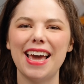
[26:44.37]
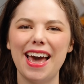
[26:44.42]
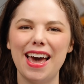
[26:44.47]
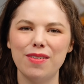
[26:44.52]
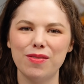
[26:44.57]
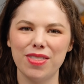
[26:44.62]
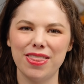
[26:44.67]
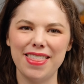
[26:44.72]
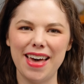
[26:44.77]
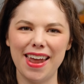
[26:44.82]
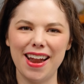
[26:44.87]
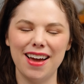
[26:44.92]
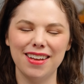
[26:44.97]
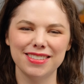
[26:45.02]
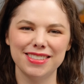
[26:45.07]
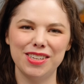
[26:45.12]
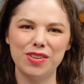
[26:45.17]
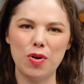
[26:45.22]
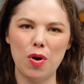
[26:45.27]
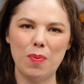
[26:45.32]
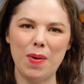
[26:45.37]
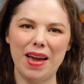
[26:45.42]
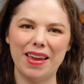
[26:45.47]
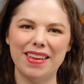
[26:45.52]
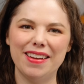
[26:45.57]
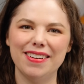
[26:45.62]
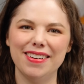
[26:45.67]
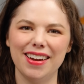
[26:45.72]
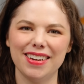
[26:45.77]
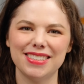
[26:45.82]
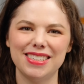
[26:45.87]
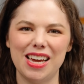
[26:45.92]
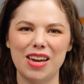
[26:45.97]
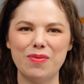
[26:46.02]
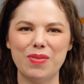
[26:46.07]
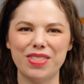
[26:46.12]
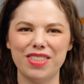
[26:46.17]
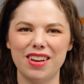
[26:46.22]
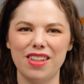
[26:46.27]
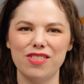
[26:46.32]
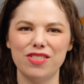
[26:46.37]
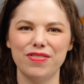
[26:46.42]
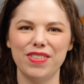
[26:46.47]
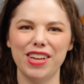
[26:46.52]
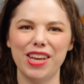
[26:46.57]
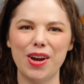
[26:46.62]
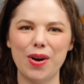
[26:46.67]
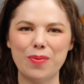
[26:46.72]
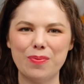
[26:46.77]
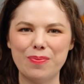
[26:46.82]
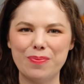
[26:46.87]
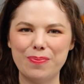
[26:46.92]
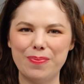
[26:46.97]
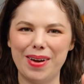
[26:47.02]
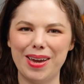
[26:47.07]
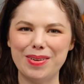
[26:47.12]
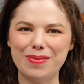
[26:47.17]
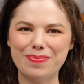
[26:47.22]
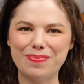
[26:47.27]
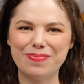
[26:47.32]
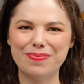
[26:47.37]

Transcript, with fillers: And with that, that, I'll see you all back here next time with another video. Bye.